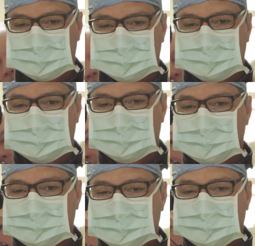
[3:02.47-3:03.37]
I felt
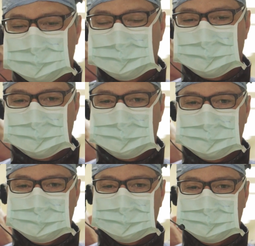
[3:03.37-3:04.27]
at peace and
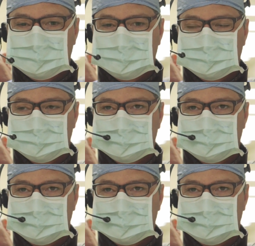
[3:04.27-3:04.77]
ease when I went in